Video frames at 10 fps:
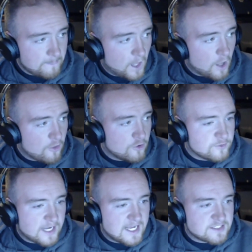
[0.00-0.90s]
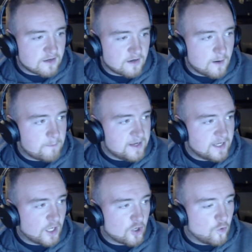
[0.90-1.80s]
Although you guys are
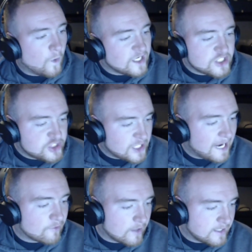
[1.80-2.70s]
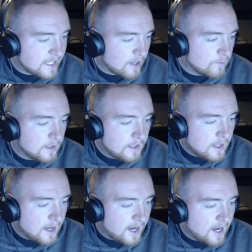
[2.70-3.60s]
being quite shy right now,
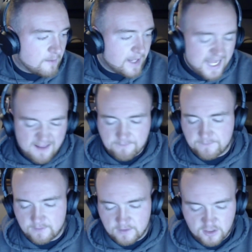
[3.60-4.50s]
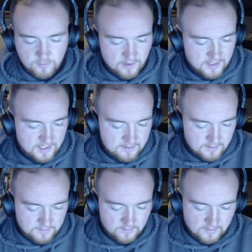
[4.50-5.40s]
if you are in
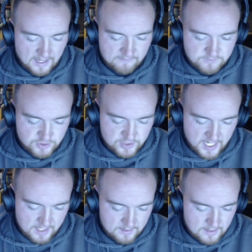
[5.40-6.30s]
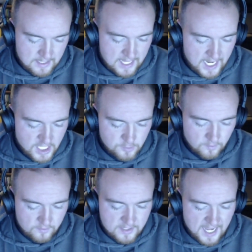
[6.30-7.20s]
the live chat and you
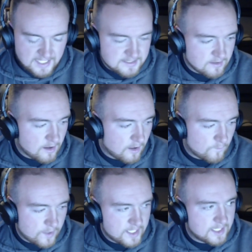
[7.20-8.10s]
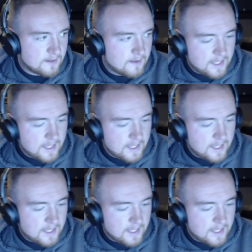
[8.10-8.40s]
are not already